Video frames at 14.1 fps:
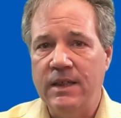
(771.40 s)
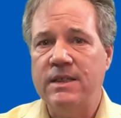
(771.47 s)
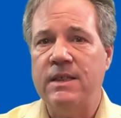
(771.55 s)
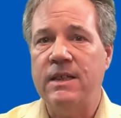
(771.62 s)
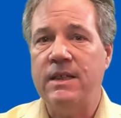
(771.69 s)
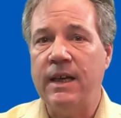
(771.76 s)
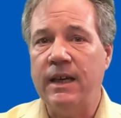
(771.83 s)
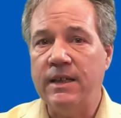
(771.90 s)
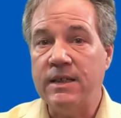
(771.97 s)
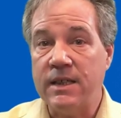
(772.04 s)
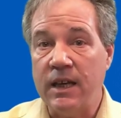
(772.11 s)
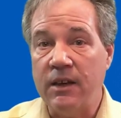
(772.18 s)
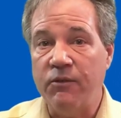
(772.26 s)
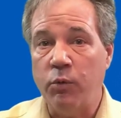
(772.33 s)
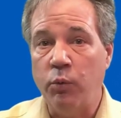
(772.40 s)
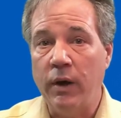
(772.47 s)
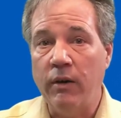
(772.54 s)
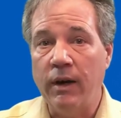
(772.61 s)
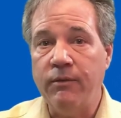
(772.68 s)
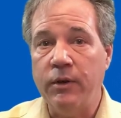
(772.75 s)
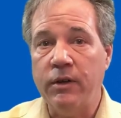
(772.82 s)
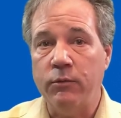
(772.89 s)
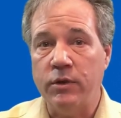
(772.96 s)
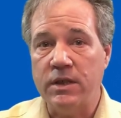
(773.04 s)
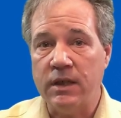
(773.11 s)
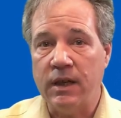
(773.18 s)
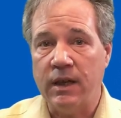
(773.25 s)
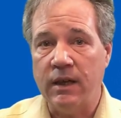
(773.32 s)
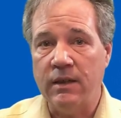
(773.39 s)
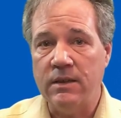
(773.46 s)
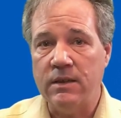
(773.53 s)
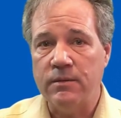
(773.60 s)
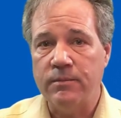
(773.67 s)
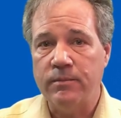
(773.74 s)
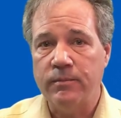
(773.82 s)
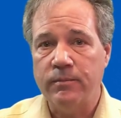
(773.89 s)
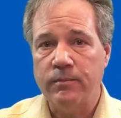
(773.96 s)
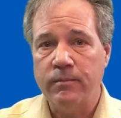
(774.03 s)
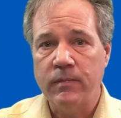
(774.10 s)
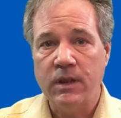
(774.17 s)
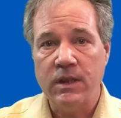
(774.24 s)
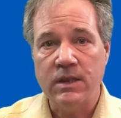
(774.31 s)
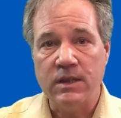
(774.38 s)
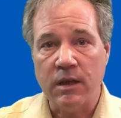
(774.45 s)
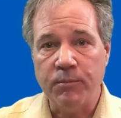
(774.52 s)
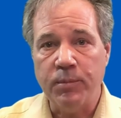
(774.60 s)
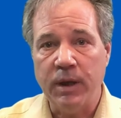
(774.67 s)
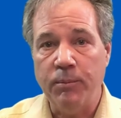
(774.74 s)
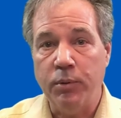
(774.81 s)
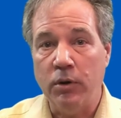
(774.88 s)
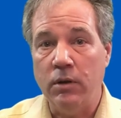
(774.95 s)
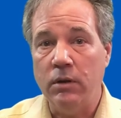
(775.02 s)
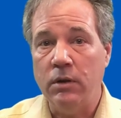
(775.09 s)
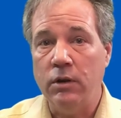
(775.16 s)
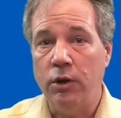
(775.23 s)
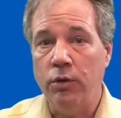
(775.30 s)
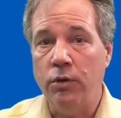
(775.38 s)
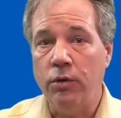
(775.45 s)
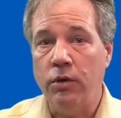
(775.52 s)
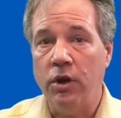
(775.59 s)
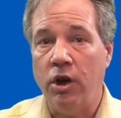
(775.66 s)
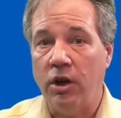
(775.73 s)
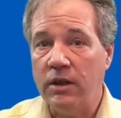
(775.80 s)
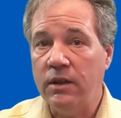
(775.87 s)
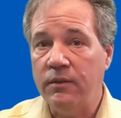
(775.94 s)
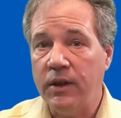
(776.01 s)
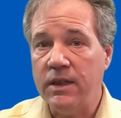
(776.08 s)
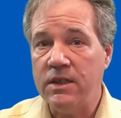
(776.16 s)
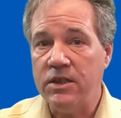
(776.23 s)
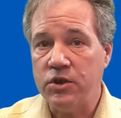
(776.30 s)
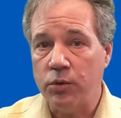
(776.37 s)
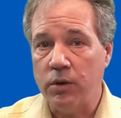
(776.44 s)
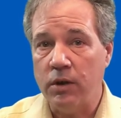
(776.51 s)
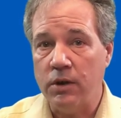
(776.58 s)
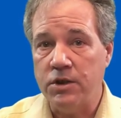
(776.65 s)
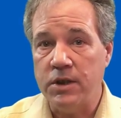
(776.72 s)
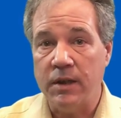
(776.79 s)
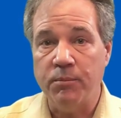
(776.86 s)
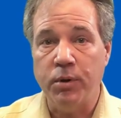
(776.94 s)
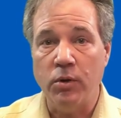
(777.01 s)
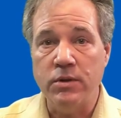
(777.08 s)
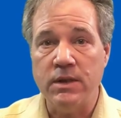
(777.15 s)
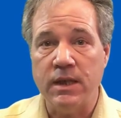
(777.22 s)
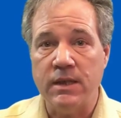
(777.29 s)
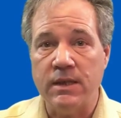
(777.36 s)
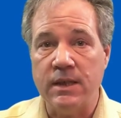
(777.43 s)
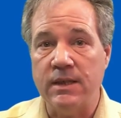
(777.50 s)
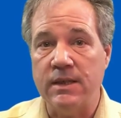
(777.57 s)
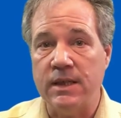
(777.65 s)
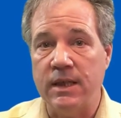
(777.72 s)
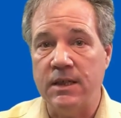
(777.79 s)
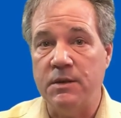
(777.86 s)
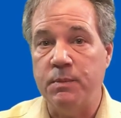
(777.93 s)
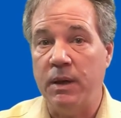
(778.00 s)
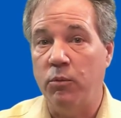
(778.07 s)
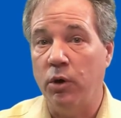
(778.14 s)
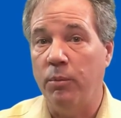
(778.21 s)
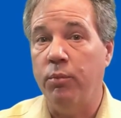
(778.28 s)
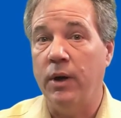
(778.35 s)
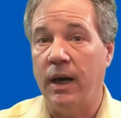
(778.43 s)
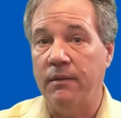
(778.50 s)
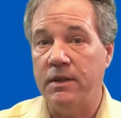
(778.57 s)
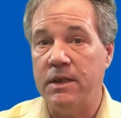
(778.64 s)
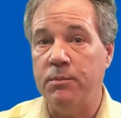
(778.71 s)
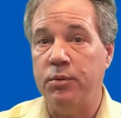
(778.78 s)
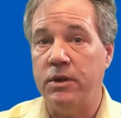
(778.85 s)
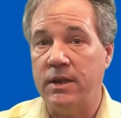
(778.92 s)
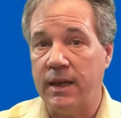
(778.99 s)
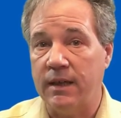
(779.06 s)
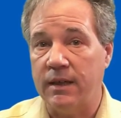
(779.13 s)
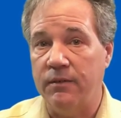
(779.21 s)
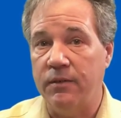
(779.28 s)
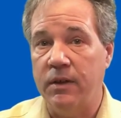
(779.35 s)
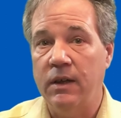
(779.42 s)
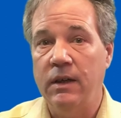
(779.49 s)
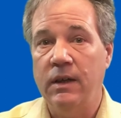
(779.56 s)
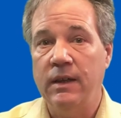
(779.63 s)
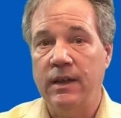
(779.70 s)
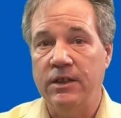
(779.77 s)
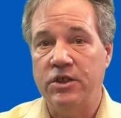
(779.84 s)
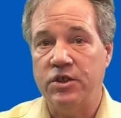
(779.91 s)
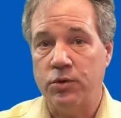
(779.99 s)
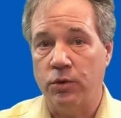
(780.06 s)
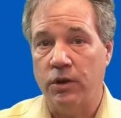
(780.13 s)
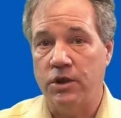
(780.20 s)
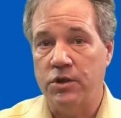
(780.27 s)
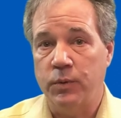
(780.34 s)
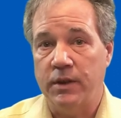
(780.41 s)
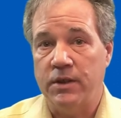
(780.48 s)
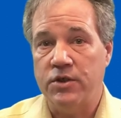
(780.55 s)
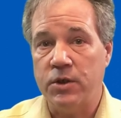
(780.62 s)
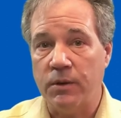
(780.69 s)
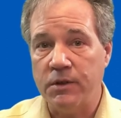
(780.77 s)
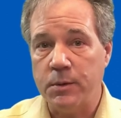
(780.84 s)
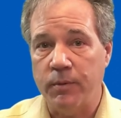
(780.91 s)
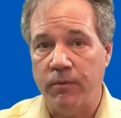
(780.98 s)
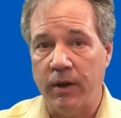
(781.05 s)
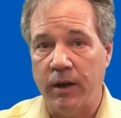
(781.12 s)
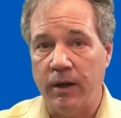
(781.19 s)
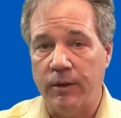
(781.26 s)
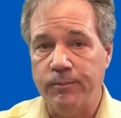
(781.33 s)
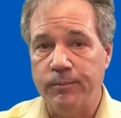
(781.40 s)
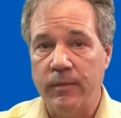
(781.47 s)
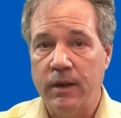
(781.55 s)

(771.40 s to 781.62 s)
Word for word: Is the data safe wherever it resides? To some people, local on-device storage and processing is seen as being more privacy protective than storage with the service provider.